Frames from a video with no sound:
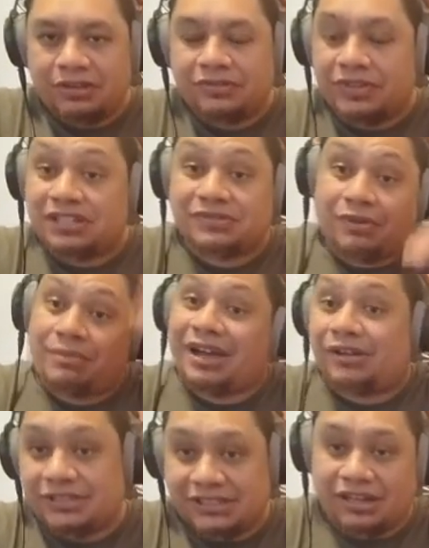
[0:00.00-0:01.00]
that's from
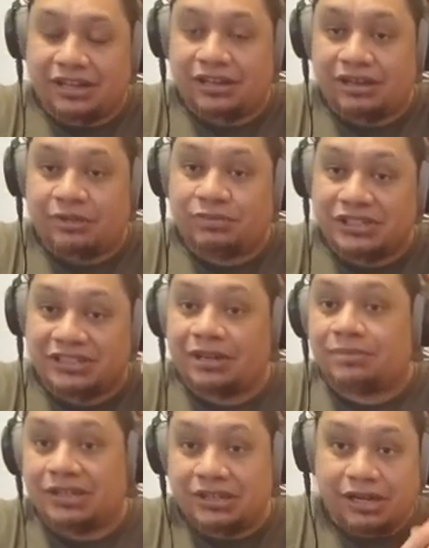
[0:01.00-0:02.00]
outside, and we're
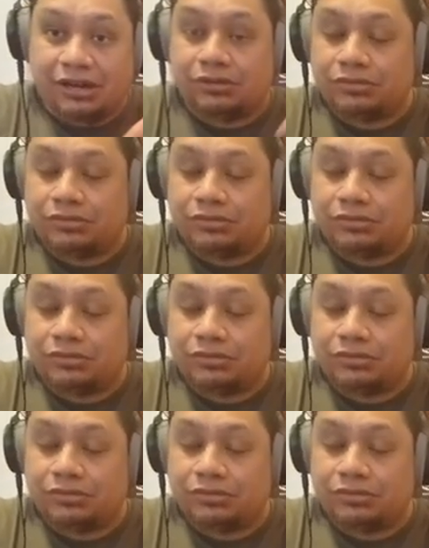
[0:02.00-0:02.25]
subbing it out.